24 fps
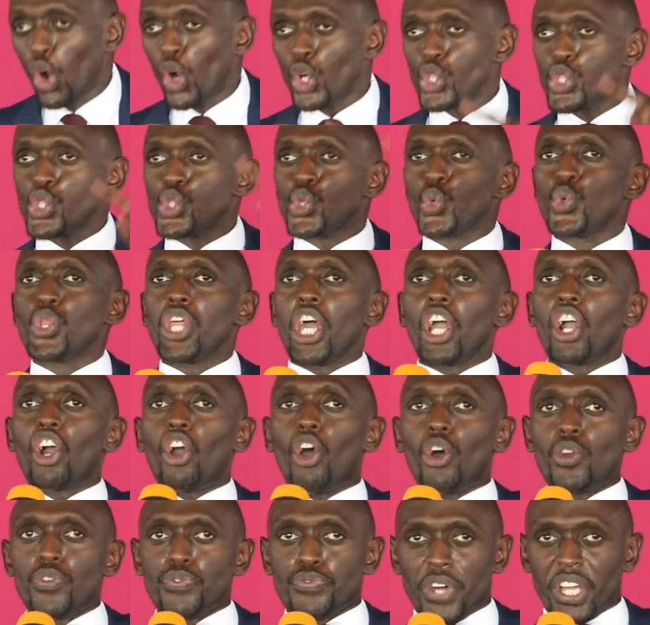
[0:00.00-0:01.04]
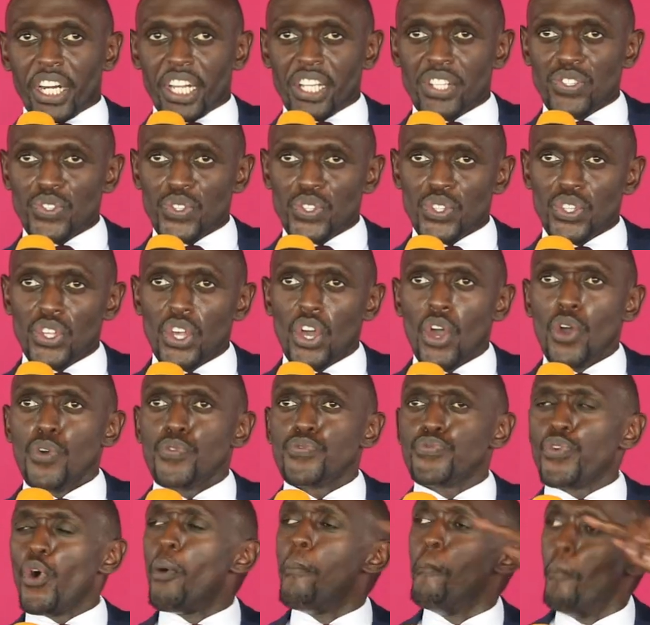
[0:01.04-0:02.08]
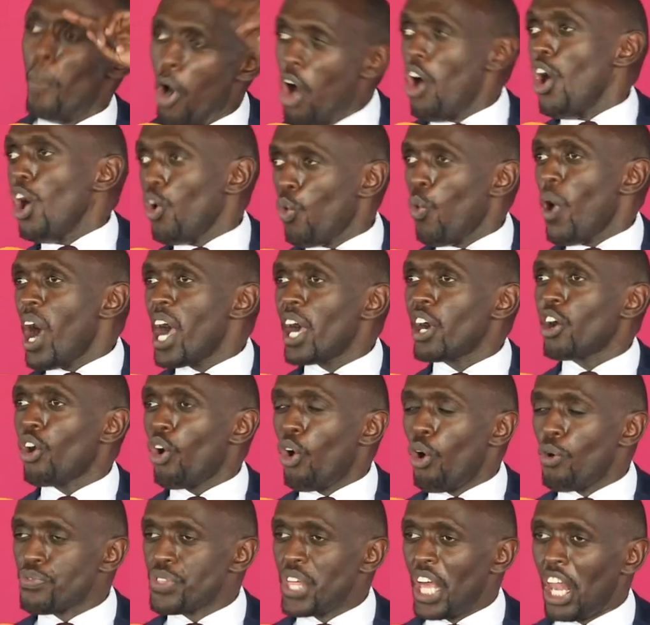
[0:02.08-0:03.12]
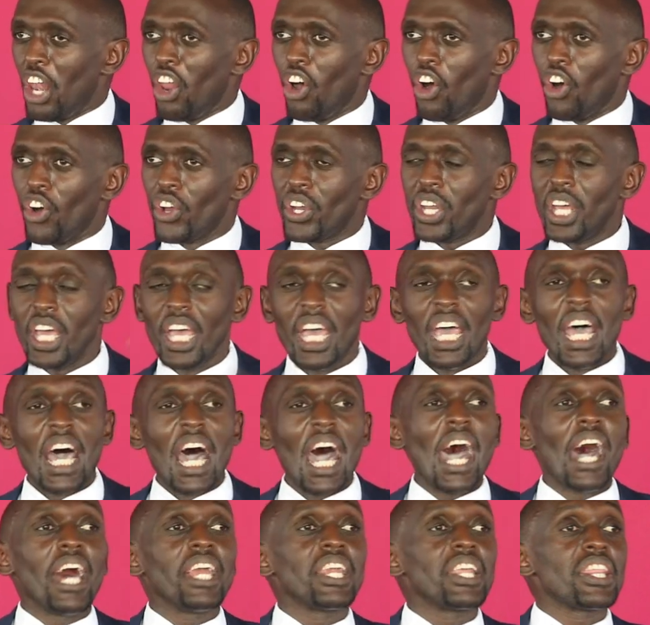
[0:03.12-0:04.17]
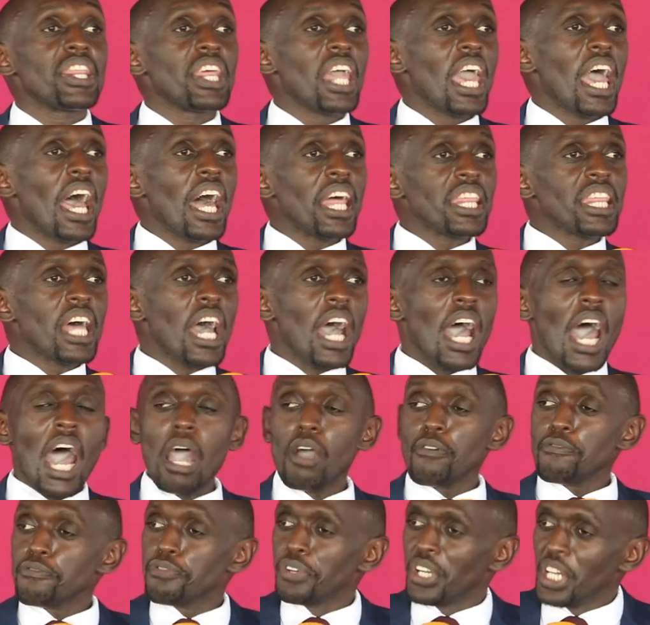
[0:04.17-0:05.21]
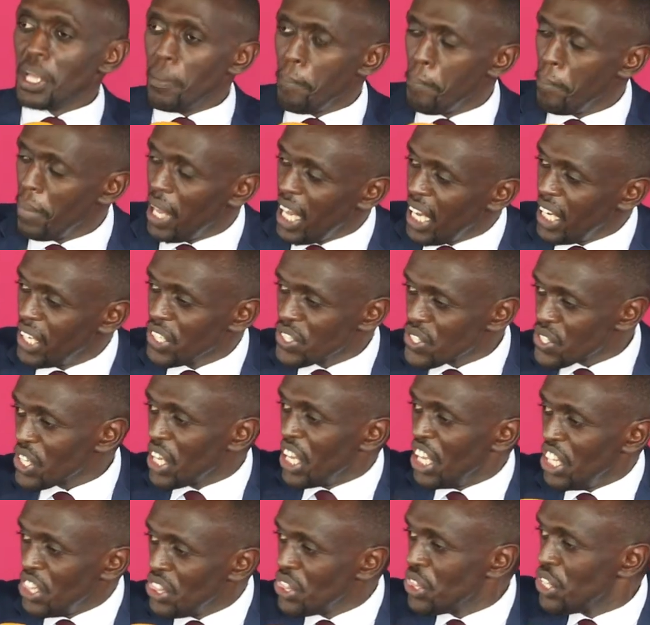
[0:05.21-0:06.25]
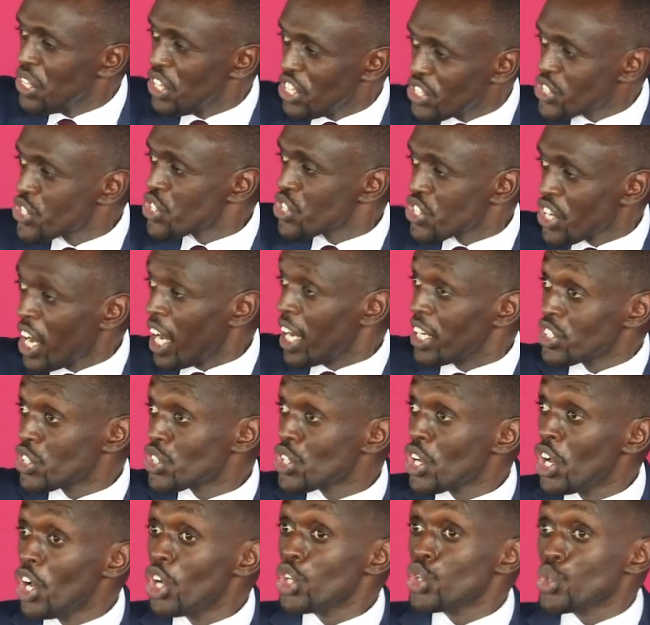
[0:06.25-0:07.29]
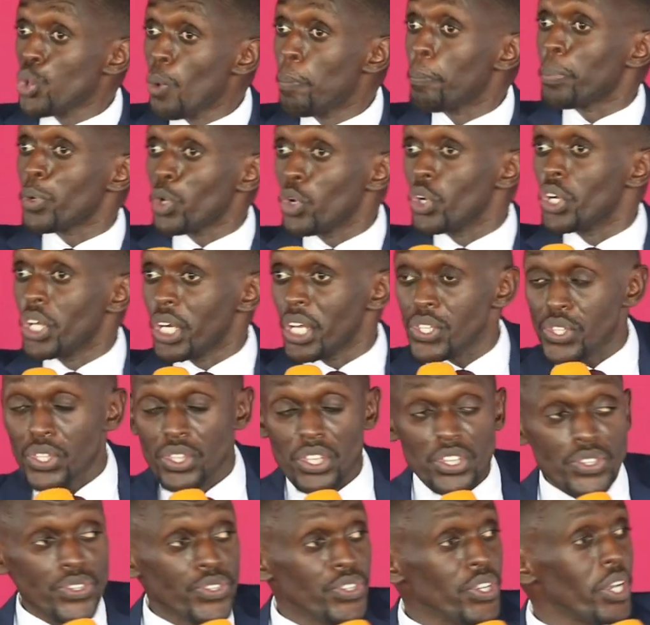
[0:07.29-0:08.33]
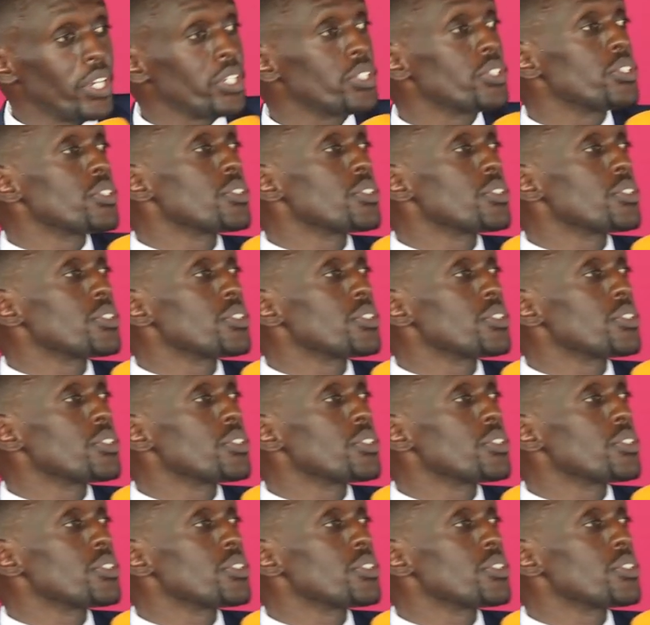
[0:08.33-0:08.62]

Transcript: goes to the conference for more work of the Lord, and the other half remains in this church to progress this church.